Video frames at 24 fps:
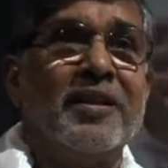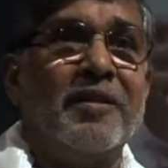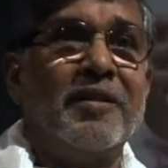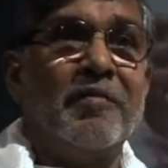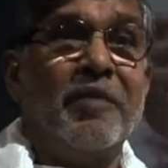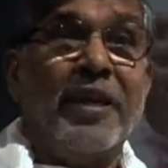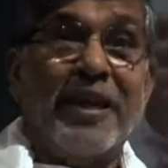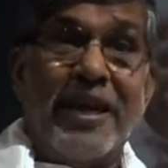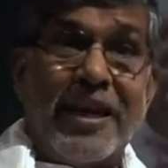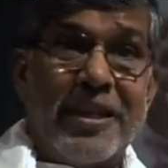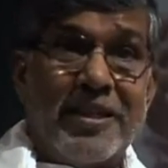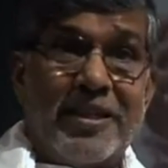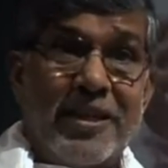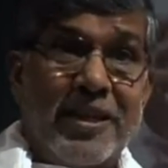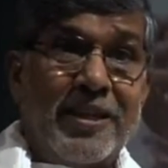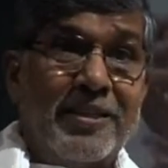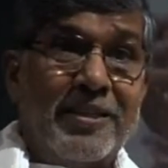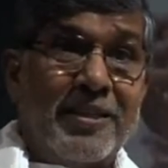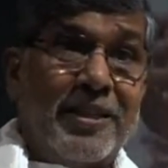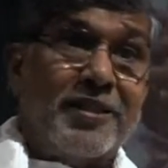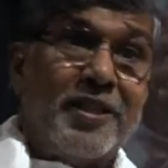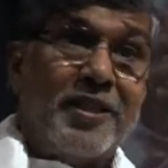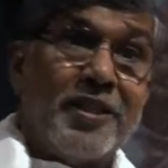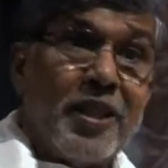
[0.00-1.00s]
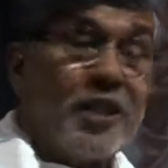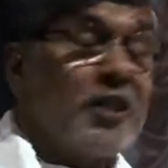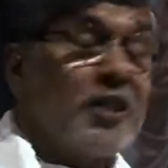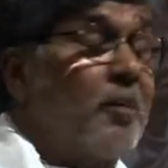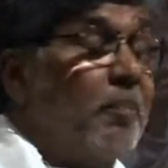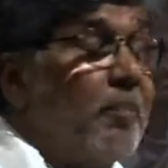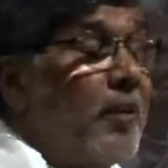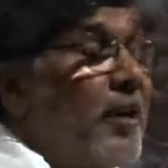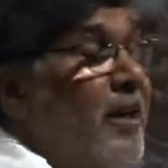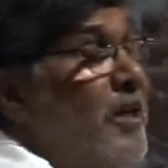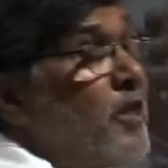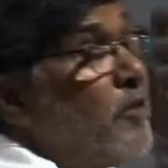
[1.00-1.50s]
When I said that this is the
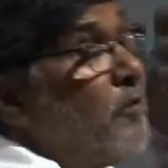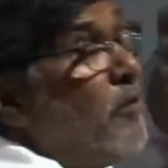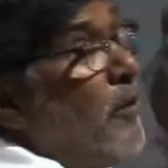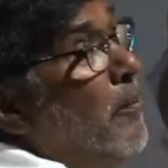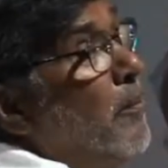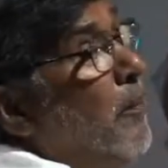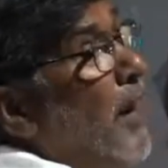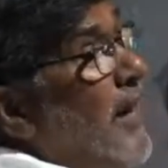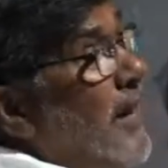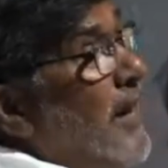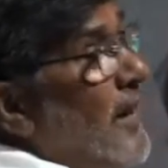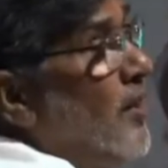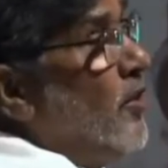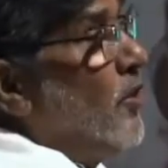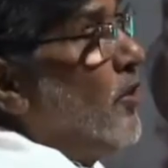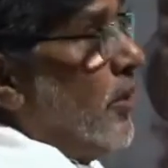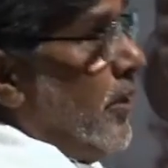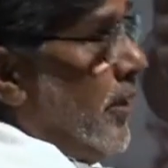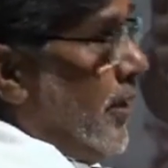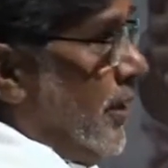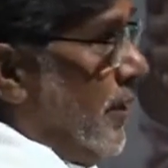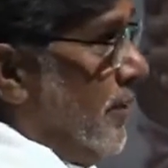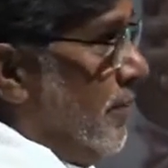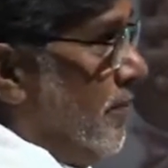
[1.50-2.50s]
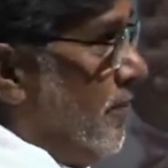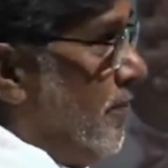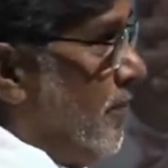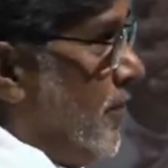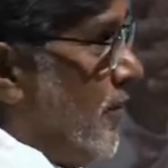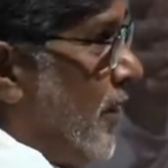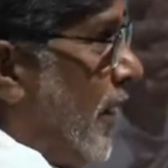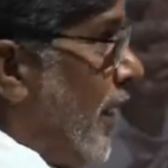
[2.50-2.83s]
prize for my country, I